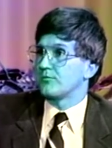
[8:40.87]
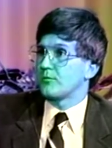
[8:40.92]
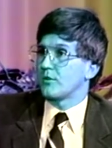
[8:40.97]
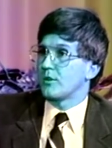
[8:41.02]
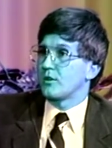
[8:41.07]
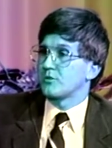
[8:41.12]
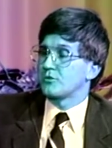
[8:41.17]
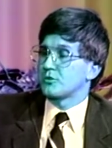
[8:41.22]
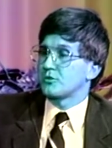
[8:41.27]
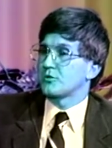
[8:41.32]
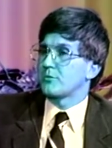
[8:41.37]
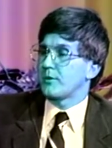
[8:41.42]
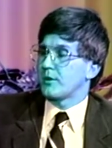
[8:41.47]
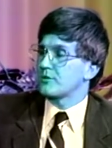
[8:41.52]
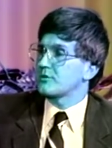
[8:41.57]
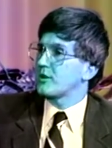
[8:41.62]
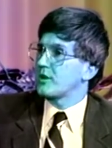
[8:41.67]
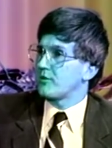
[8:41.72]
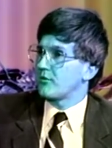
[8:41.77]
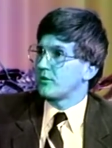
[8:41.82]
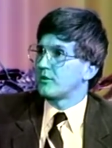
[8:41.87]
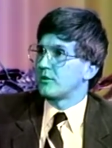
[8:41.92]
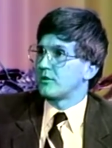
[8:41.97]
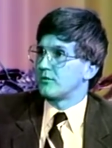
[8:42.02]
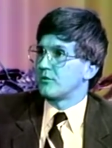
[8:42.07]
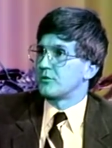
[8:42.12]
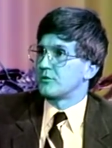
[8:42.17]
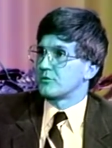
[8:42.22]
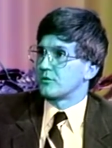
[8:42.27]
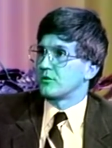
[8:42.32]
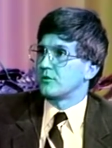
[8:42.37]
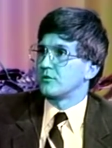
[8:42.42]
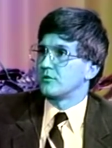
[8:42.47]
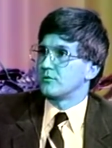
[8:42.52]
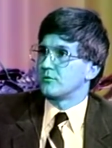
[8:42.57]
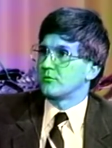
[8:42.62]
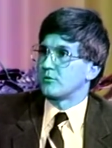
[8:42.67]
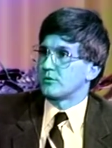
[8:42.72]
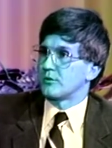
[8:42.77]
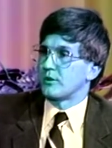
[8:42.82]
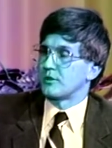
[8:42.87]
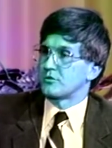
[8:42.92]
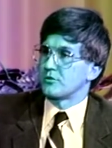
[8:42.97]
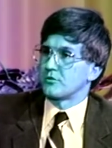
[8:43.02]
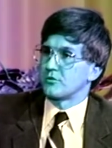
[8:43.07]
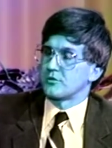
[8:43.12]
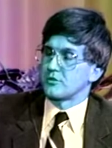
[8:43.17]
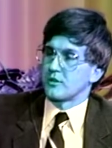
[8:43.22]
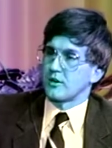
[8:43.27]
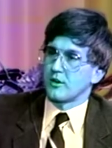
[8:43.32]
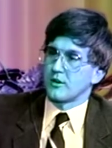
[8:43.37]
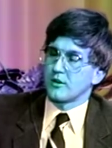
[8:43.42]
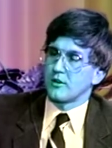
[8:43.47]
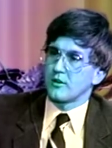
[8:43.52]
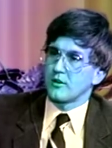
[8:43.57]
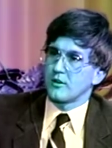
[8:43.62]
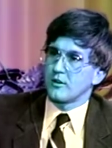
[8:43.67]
Mm-hmm. Just depends kind of on the individual, what they so desire. Yes.